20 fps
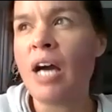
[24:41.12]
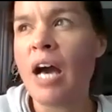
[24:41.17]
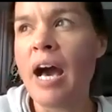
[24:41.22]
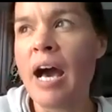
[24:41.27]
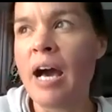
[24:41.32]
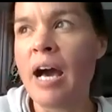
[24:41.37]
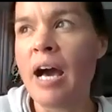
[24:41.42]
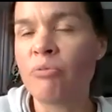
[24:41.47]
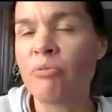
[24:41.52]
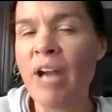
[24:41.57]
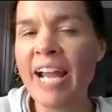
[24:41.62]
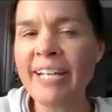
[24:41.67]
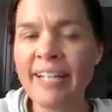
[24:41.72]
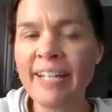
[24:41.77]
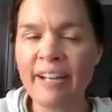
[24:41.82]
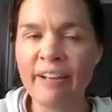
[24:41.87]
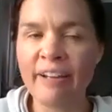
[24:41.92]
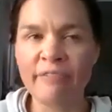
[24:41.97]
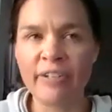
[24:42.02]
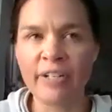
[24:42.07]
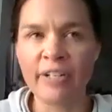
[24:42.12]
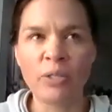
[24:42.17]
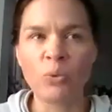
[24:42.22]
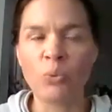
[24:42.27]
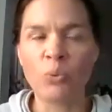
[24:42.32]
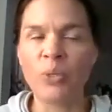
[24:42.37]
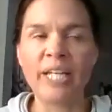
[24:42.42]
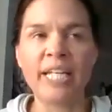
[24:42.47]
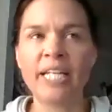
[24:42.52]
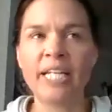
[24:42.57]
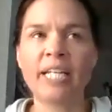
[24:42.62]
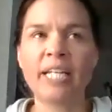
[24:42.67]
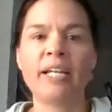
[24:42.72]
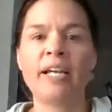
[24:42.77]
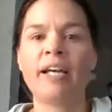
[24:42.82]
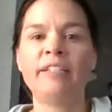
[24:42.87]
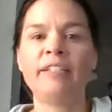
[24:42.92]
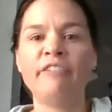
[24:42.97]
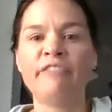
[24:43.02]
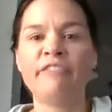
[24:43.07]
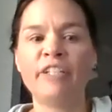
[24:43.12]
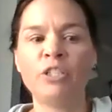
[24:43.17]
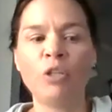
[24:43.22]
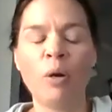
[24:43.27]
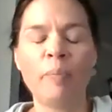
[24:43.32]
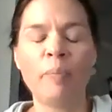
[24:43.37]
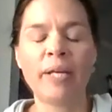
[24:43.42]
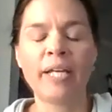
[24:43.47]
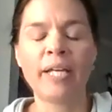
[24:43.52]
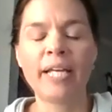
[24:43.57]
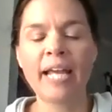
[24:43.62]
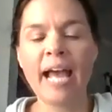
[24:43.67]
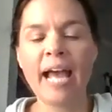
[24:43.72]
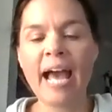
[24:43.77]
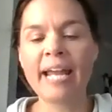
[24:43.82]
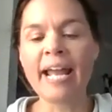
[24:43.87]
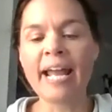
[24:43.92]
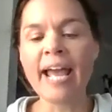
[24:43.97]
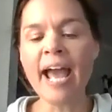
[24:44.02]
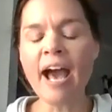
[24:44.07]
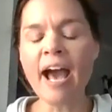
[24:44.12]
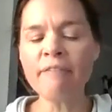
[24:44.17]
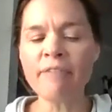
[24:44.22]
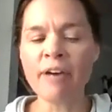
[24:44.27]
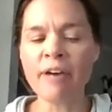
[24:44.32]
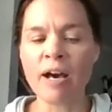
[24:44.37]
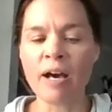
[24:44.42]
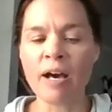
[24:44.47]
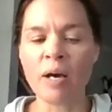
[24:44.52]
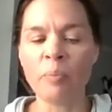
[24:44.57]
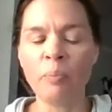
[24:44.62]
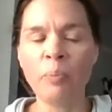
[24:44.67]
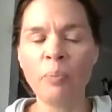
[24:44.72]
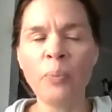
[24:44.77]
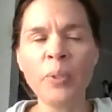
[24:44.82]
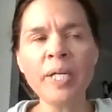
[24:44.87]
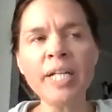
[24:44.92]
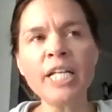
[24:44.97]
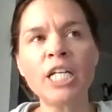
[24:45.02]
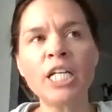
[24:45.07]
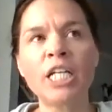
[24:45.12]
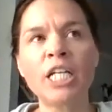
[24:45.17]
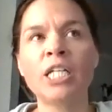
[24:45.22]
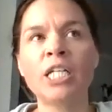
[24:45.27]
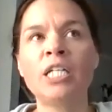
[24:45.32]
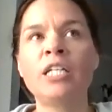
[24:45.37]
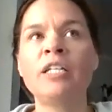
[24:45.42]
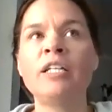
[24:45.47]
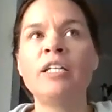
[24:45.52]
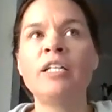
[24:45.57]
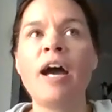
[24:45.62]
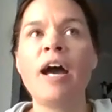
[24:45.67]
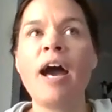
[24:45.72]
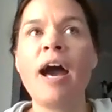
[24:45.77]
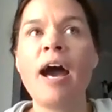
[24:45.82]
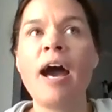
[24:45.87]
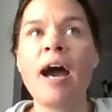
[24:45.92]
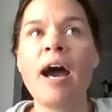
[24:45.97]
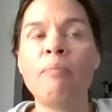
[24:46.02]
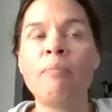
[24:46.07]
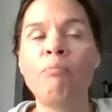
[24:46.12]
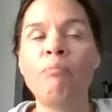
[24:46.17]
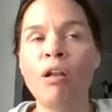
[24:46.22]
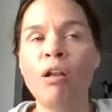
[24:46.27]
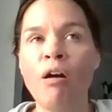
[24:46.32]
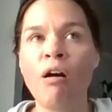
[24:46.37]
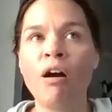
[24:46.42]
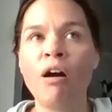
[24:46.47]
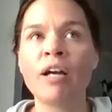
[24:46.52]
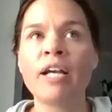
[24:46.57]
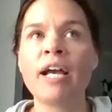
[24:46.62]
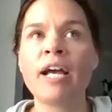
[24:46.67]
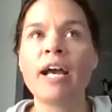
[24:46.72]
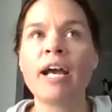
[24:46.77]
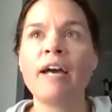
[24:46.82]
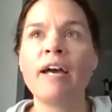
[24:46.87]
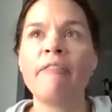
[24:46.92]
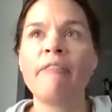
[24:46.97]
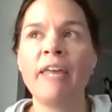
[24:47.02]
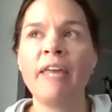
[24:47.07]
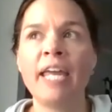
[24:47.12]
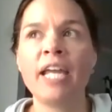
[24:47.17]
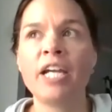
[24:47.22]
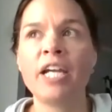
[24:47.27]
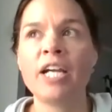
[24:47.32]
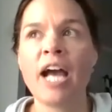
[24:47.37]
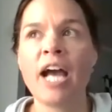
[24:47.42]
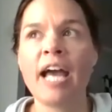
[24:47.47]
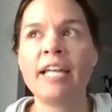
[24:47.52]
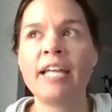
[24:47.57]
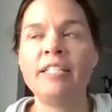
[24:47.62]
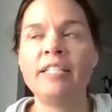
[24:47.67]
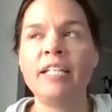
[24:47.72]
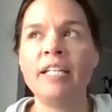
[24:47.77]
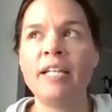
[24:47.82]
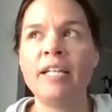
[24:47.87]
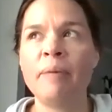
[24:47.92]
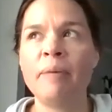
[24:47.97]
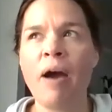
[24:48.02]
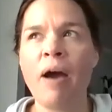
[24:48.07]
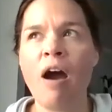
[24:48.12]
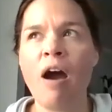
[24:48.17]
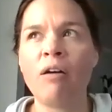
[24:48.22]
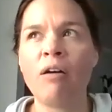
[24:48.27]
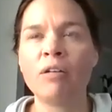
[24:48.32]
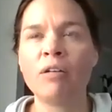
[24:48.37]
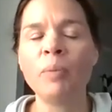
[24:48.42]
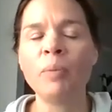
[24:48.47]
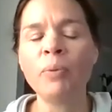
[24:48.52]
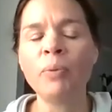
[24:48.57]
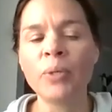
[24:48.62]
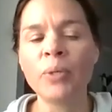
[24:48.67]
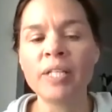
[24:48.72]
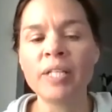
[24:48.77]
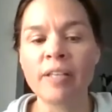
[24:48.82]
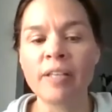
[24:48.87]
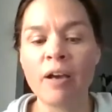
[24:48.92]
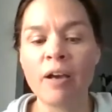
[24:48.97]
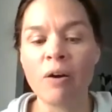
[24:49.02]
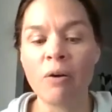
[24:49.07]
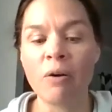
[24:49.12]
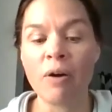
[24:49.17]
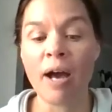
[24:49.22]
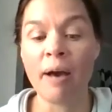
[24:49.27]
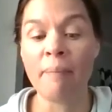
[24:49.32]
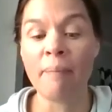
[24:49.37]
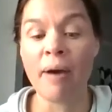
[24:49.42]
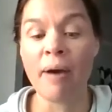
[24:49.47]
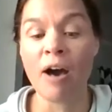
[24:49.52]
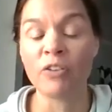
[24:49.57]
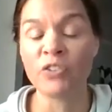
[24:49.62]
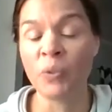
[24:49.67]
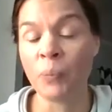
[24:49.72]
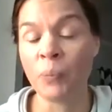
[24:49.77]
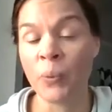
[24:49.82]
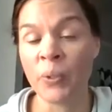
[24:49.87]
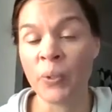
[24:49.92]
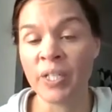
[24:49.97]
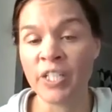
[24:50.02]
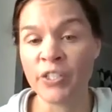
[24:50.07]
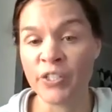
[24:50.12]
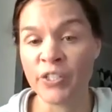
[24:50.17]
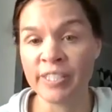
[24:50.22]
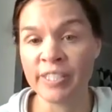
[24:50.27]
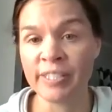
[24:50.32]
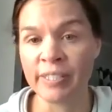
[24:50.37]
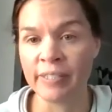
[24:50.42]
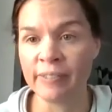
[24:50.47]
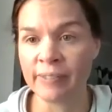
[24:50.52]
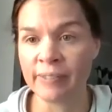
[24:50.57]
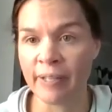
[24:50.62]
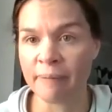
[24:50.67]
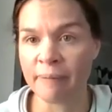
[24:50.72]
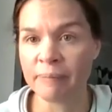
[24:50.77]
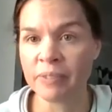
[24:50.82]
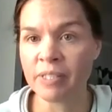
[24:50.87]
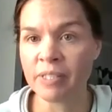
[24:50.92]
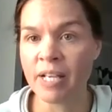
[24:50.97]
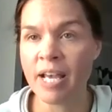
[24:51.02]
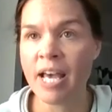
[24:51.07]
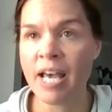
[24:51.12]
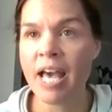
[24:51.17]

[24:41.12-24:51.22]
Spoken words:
write every week a different topic. And I have a pretty good blog there I did about a couple of weeks ago about supporting your systems.